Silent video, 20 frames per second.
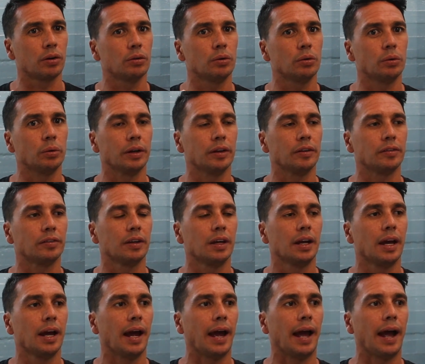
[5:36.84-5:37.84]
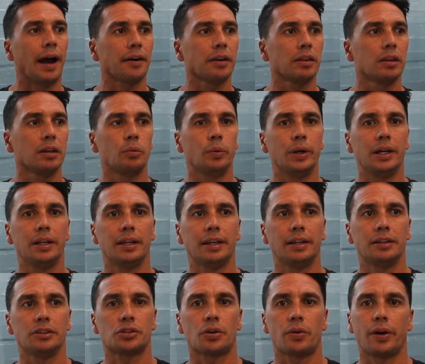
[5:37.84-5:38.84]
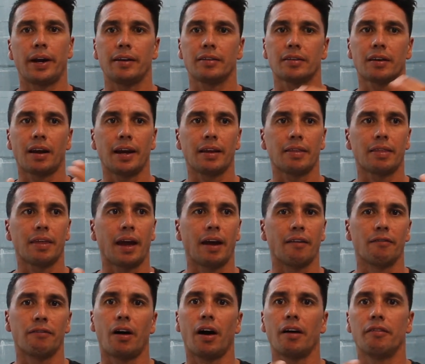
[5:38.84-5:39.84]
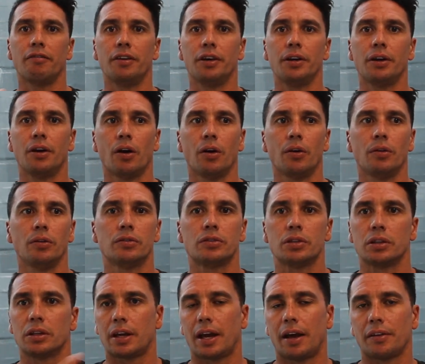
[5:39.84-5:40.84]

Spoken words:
cool is how do we then translate that via video to the